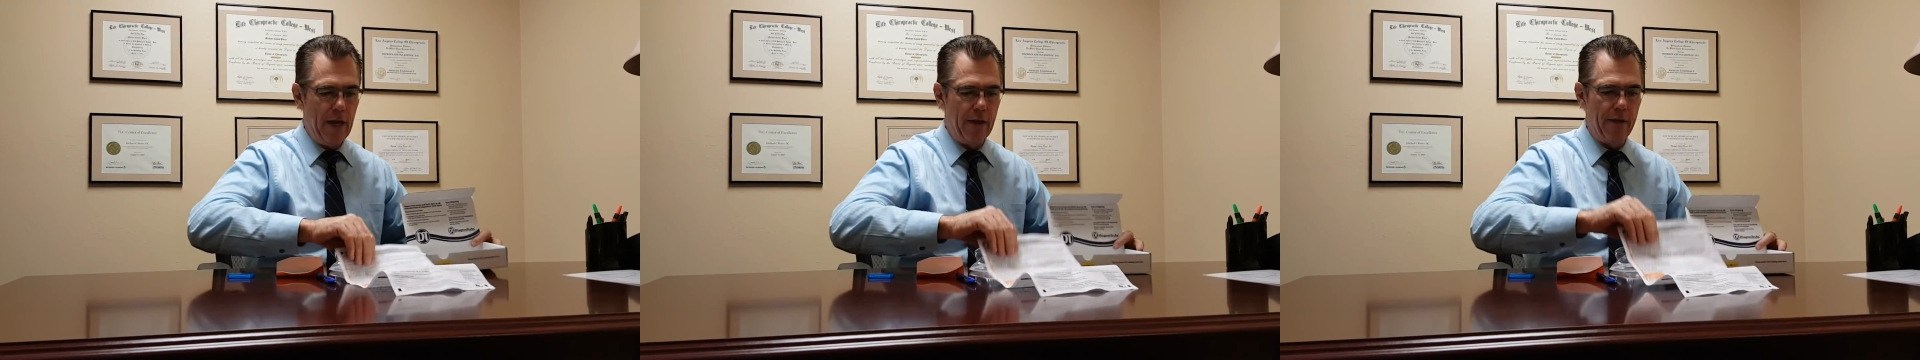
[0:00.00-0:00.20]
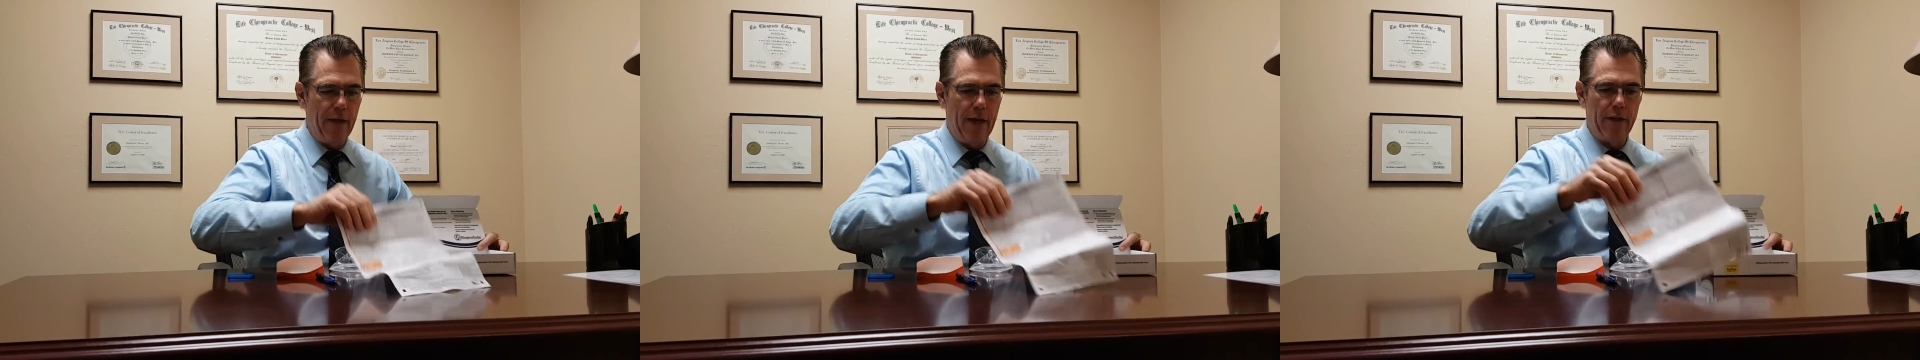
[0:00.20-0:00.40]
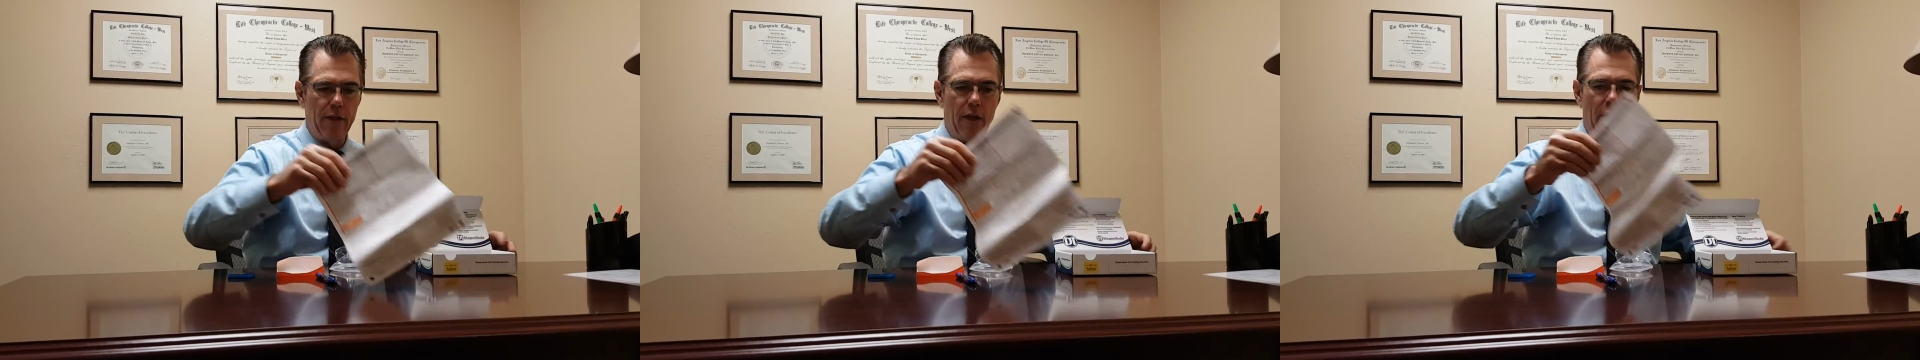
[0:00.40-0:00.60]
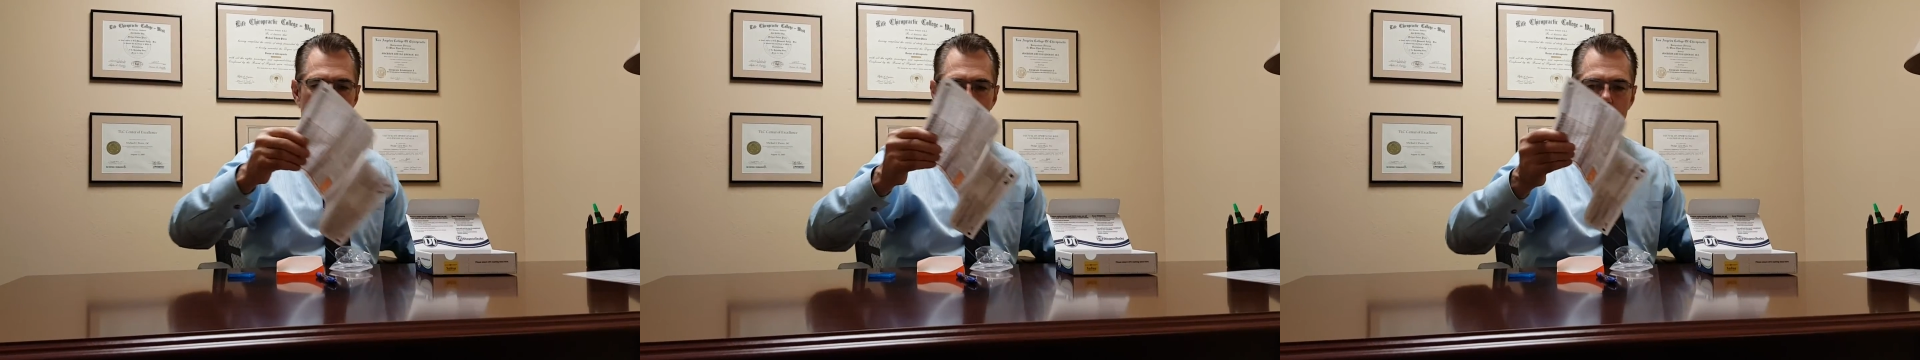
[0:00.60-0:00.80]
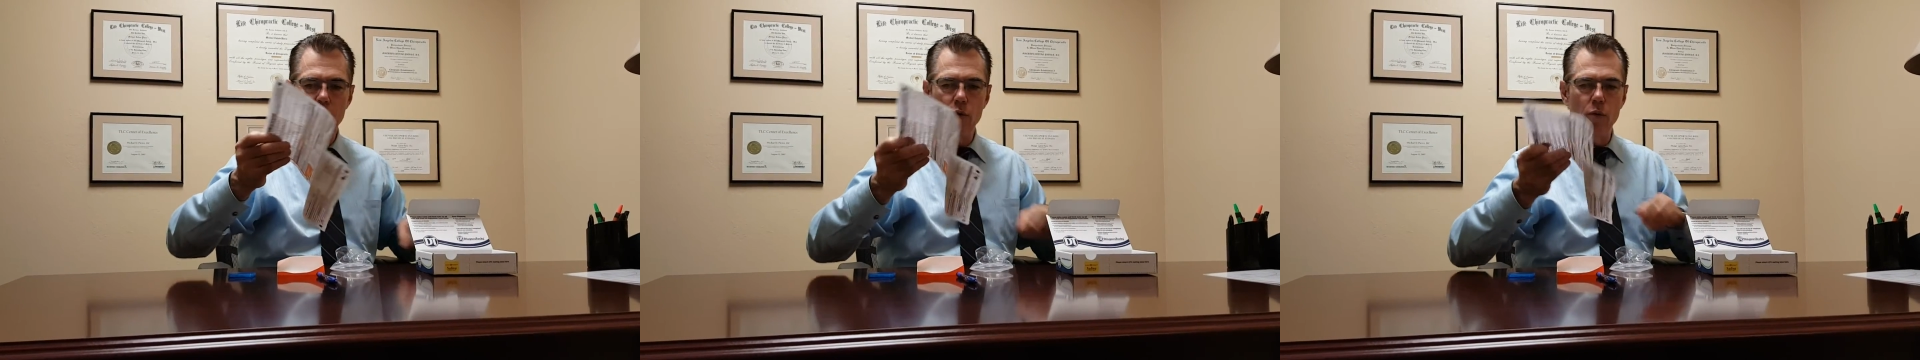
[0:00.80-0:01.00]
Then
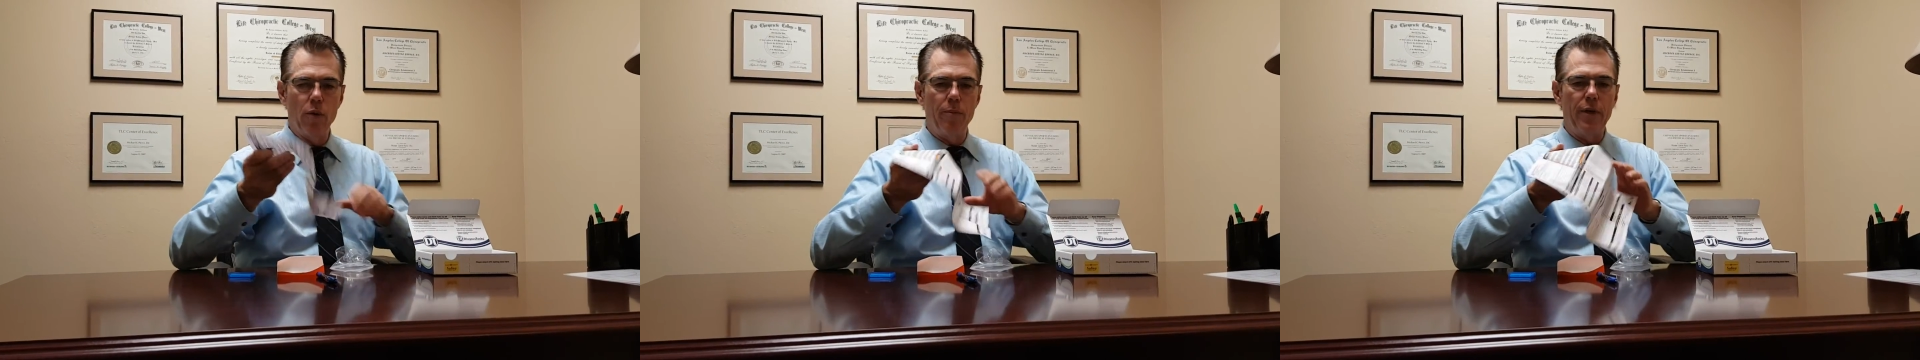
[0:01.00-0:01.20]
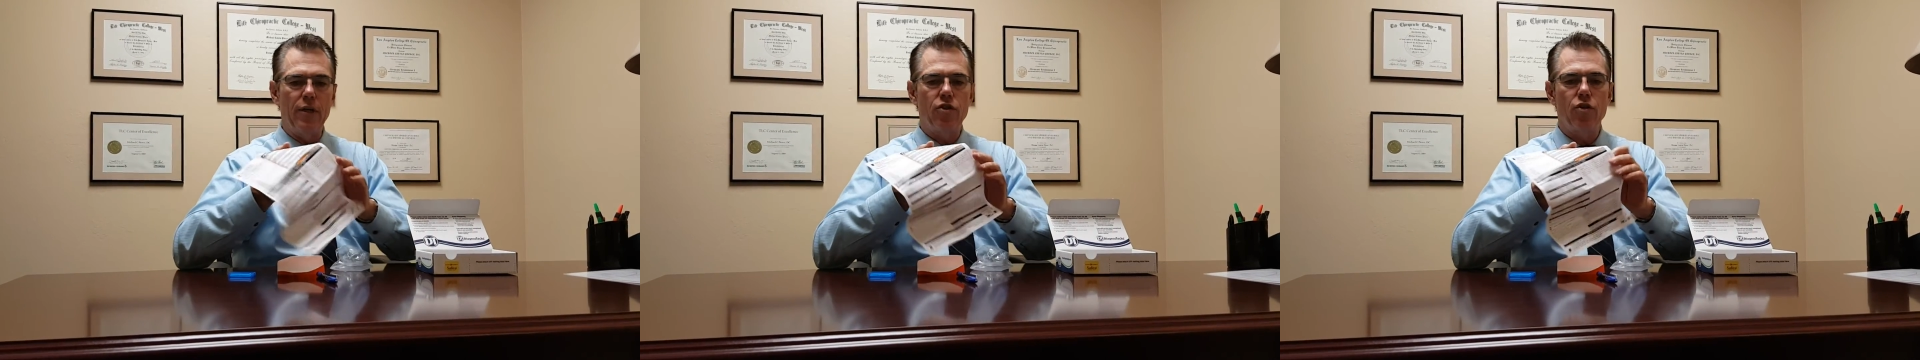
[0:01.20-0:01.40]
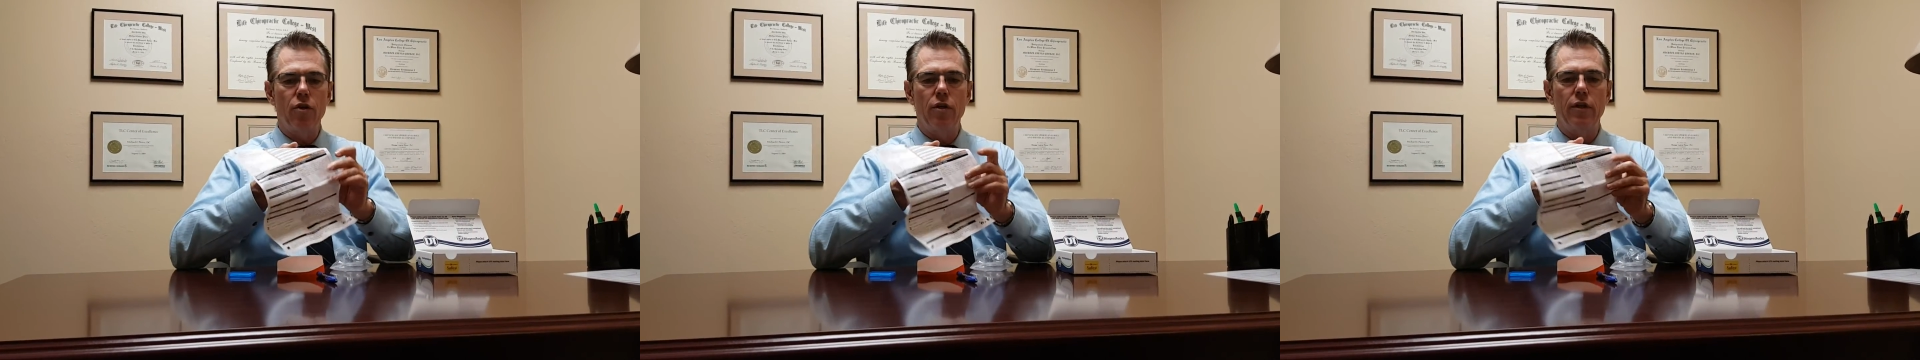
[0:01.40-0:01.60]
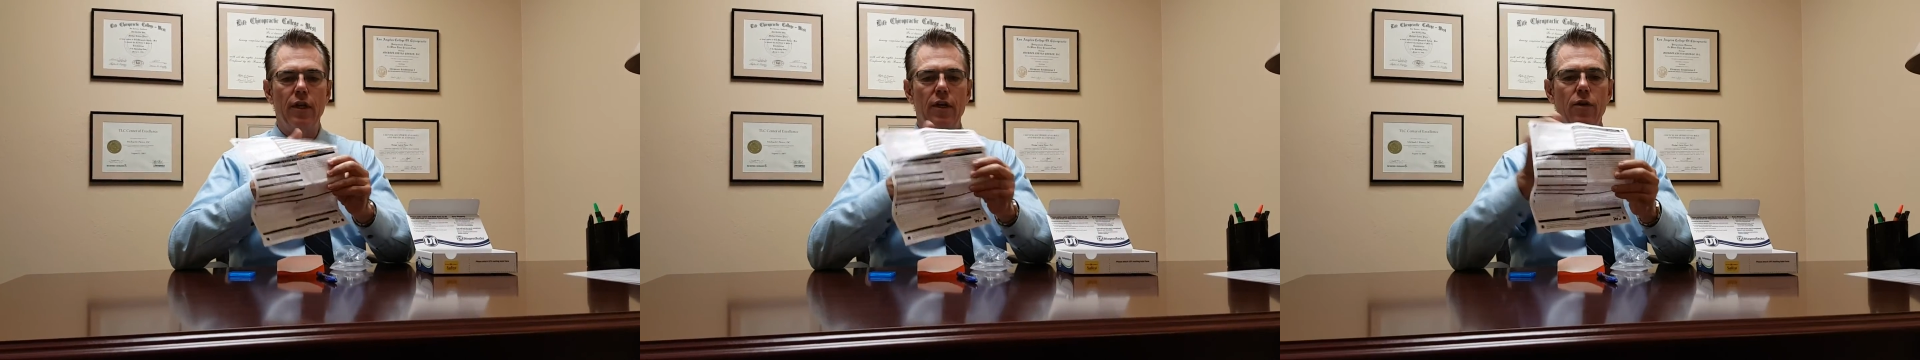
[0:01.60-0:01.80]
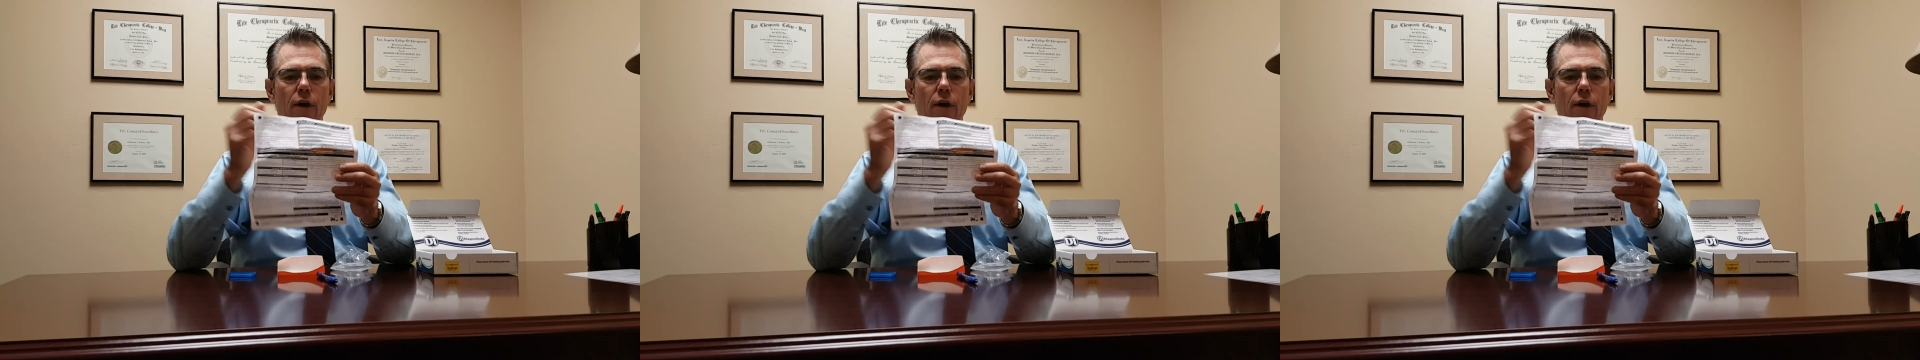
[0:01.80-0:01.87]
you will be sure that